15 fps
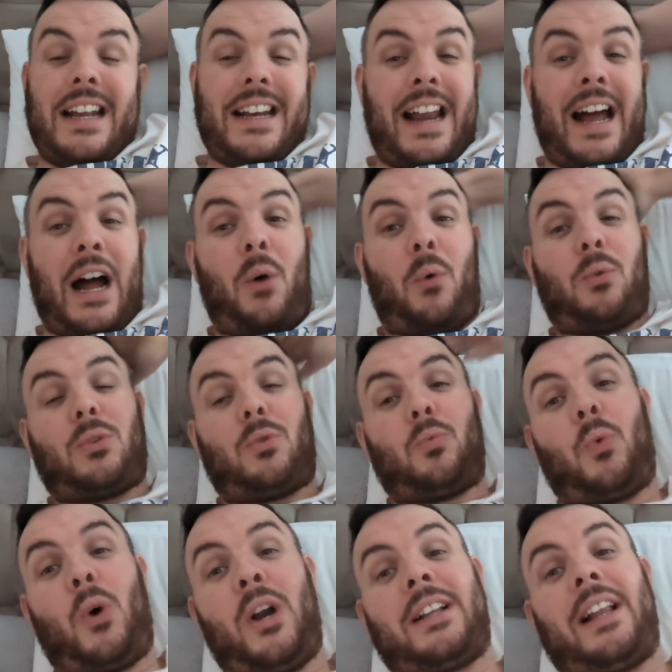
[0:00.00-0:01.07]
Now,
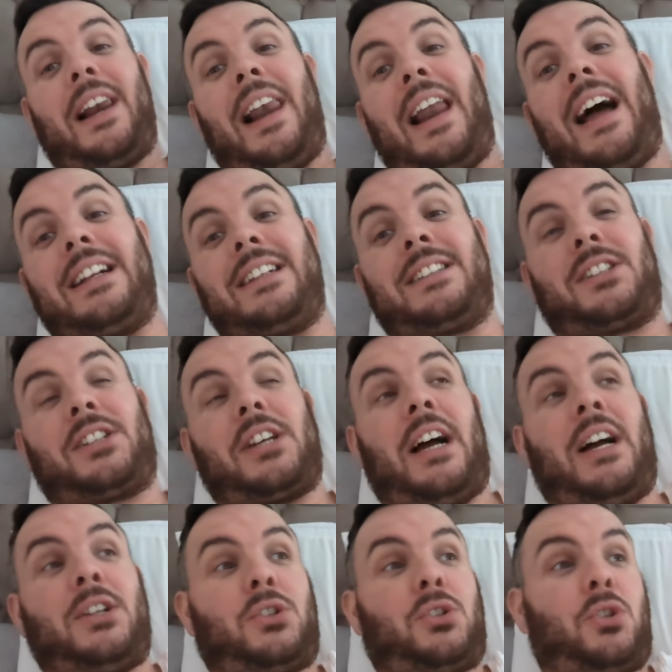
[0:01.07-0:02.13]
one of the lads
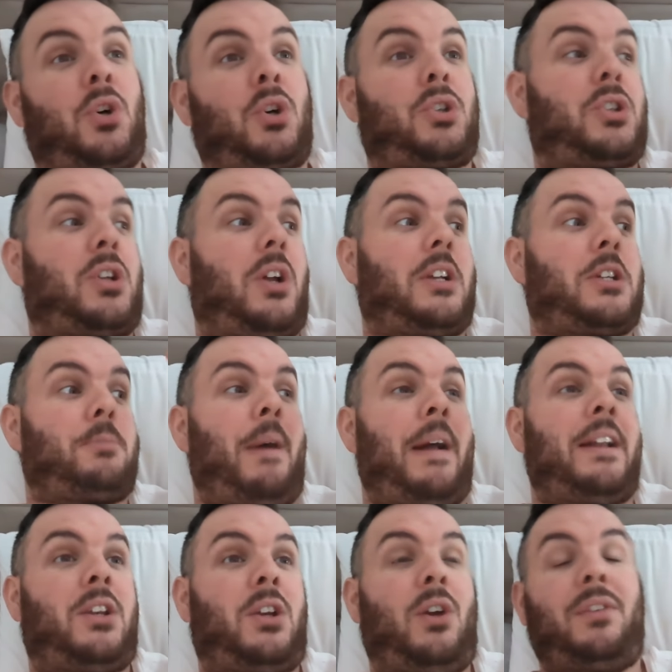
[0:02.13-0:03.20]
has just
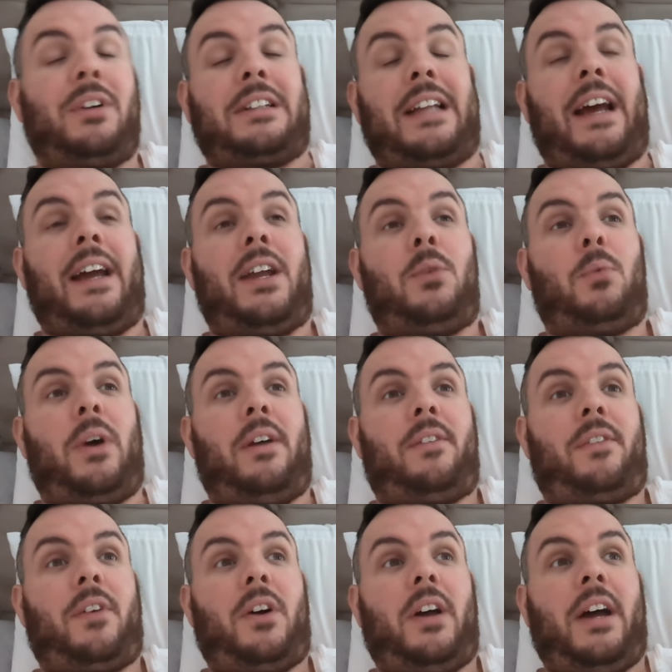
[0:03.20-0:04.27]
spent the other day
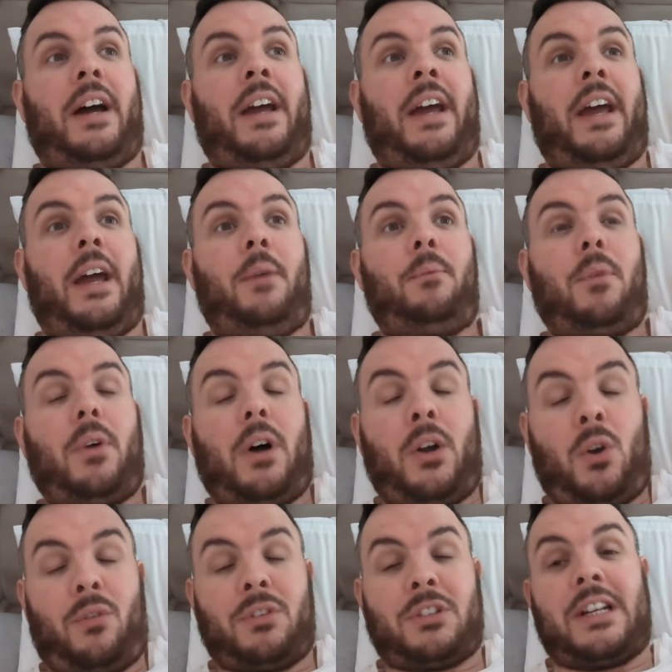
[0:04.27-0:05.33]
with um,
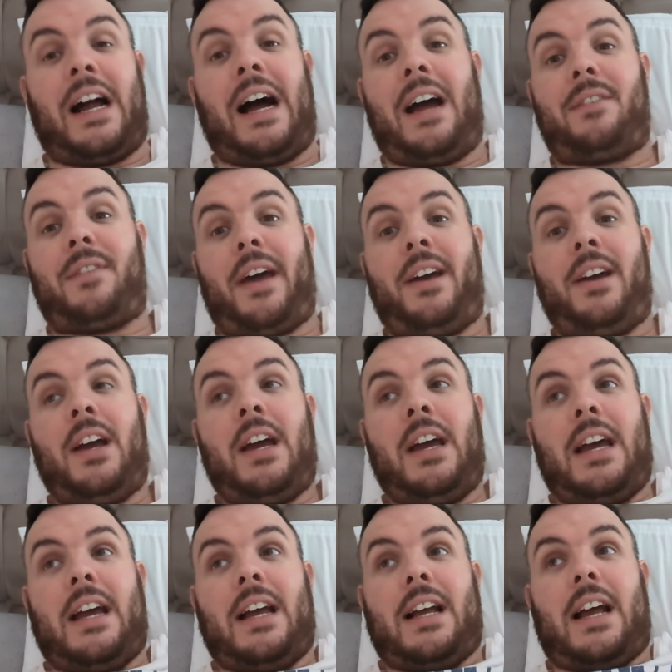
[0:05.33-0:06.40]
another driver
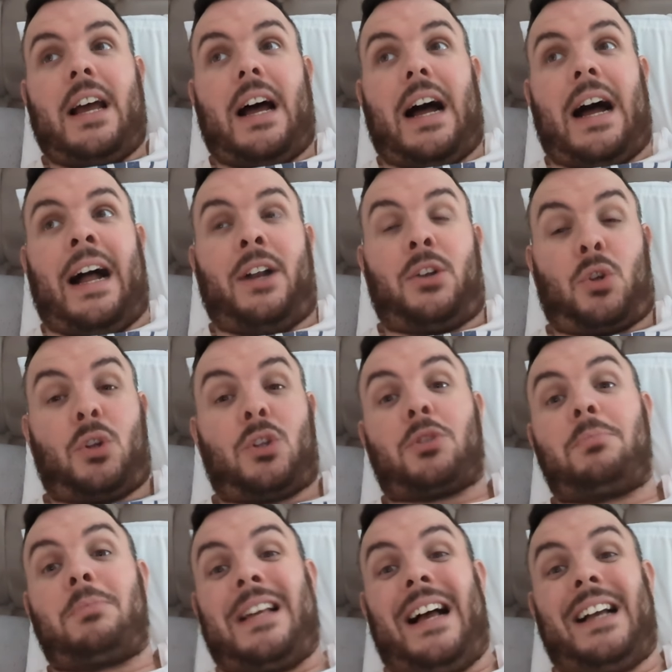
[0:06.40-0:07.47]
and done
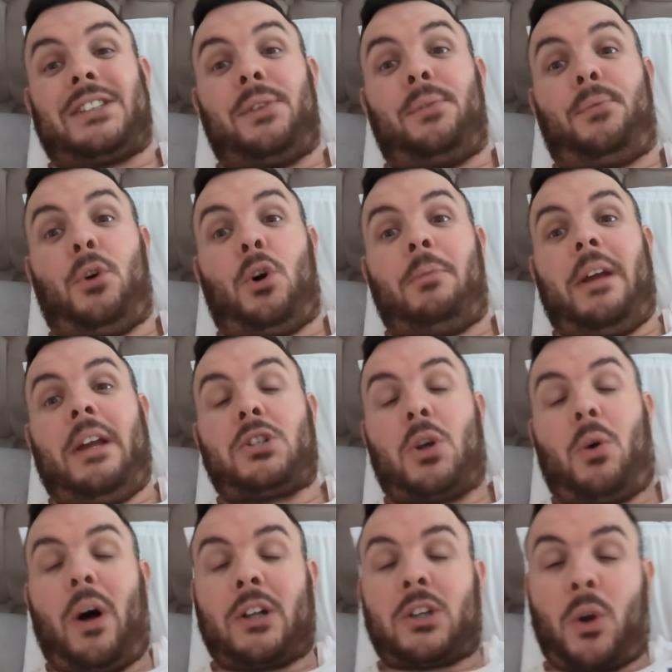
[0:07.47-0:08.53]
some testing for me.
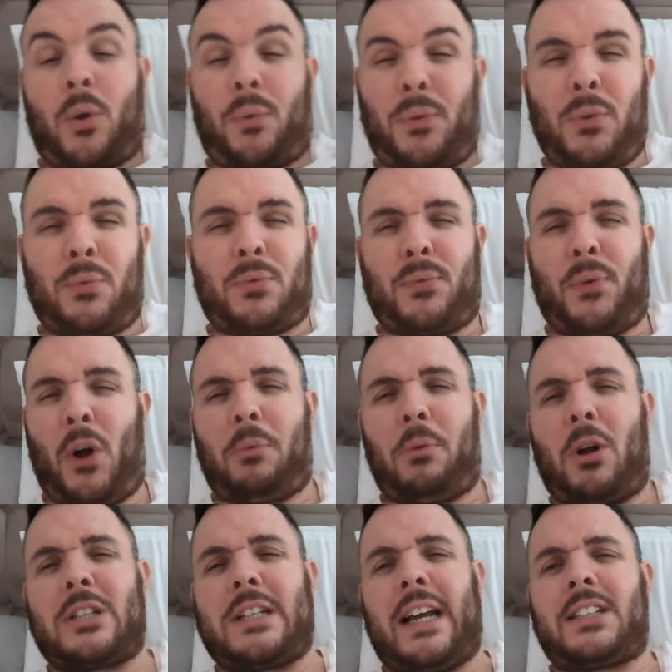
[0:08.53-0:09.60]
So I don't know if you follow me
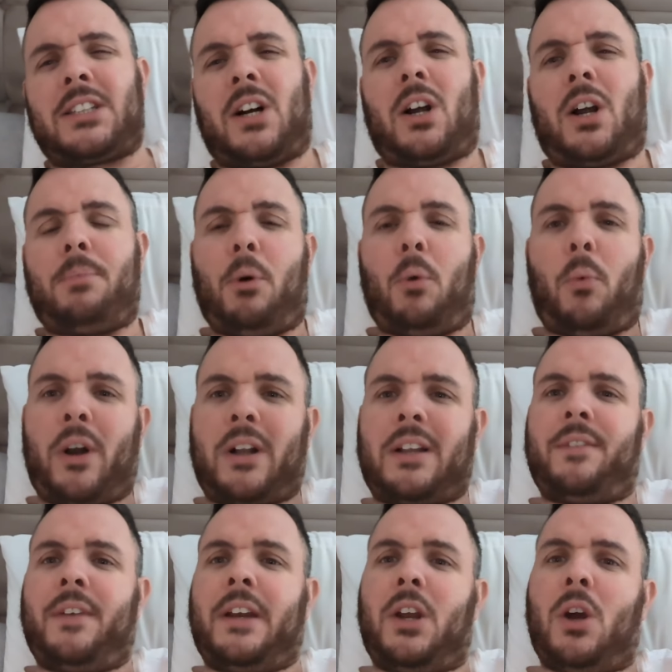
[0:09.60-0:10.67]
on TikTok, but one of the
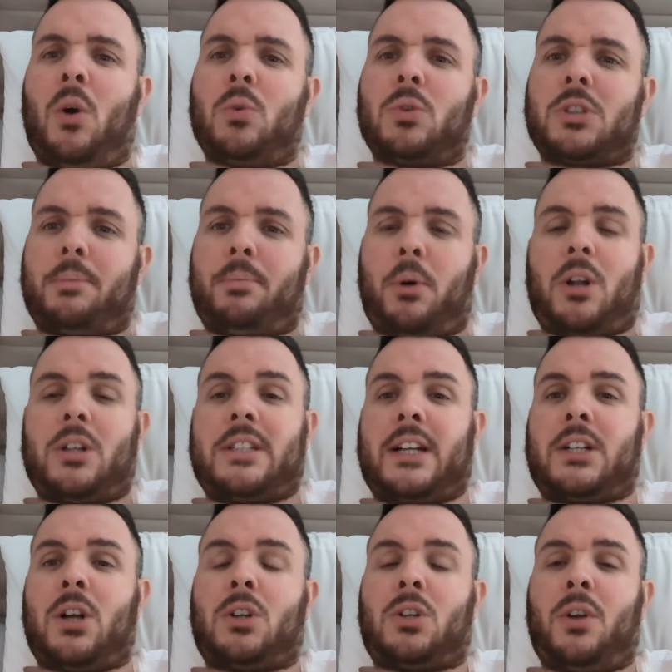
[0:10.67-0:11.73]
videos I put on
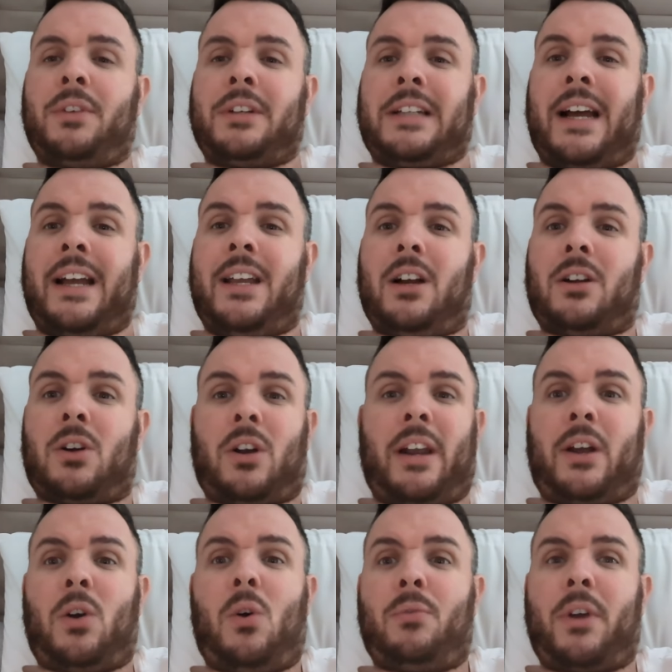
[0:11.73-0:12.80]
TikTok the other day, I got
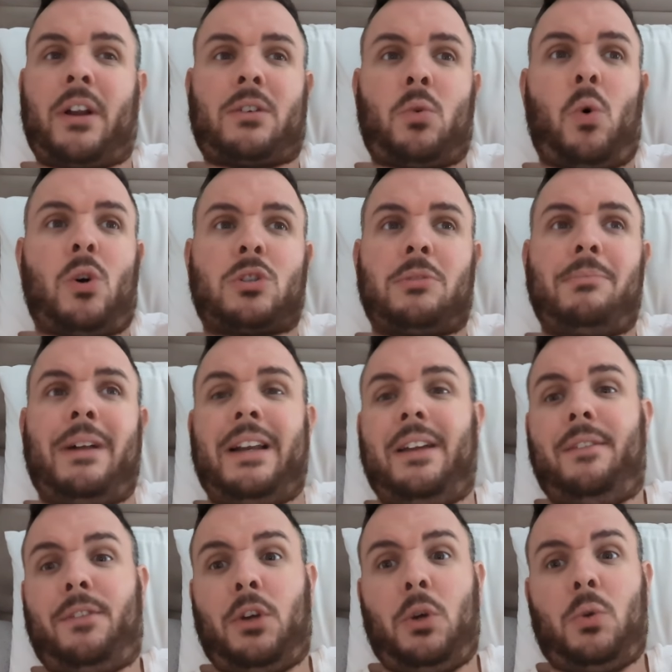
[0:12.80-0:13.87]
like over a quarter
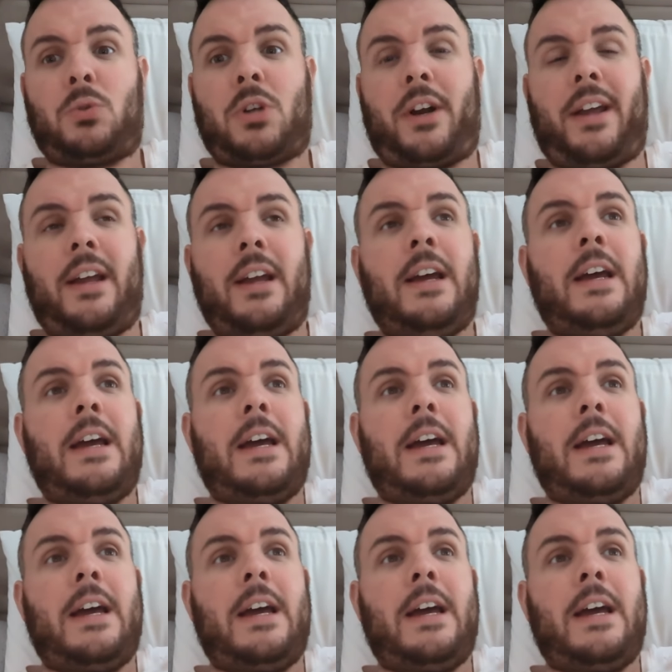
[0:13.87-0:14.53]
million views on it.